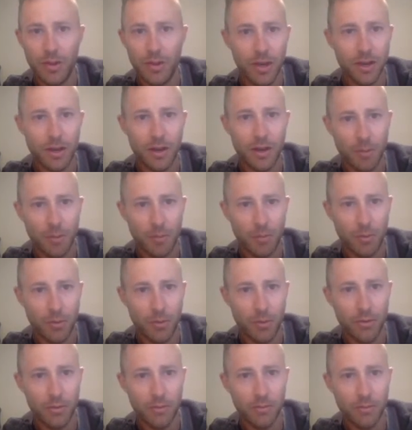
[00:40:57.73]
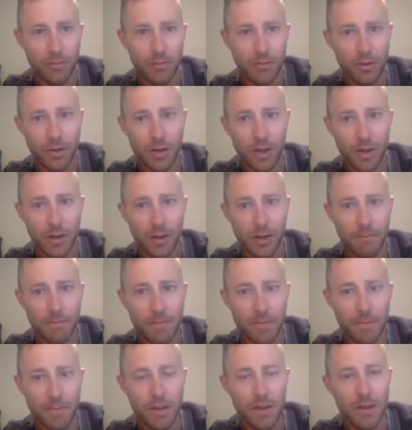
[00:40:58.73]
they come up with. Okay?
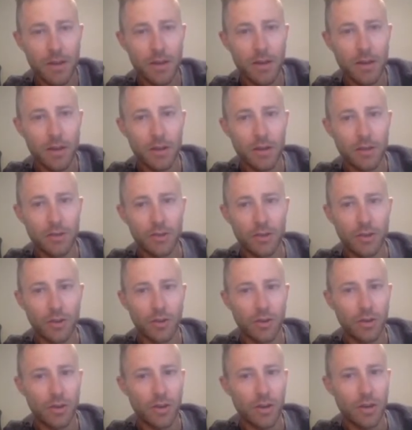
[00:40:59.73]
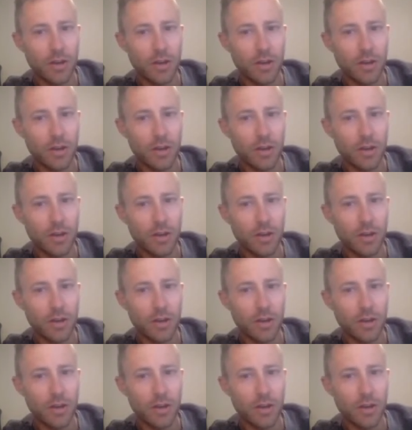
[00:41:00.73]
So